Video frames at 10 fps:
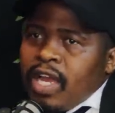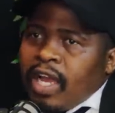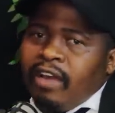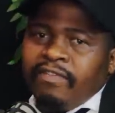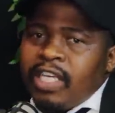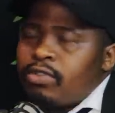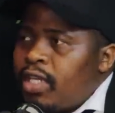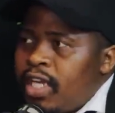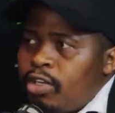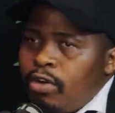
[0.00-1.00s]
We are covered,
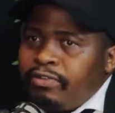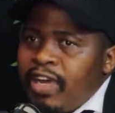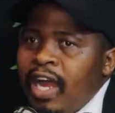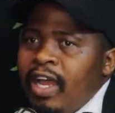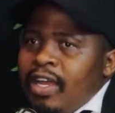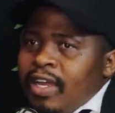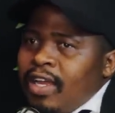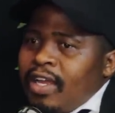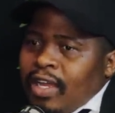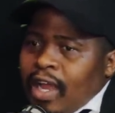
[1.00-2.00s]
we hand over,
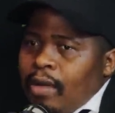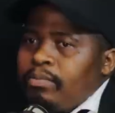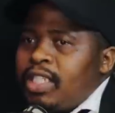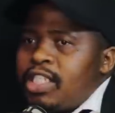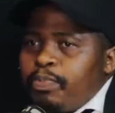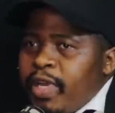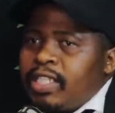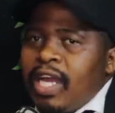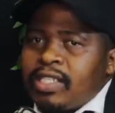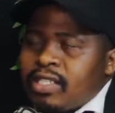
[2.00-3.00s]
uh, come the
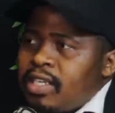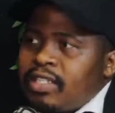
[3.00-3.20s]
inspectors,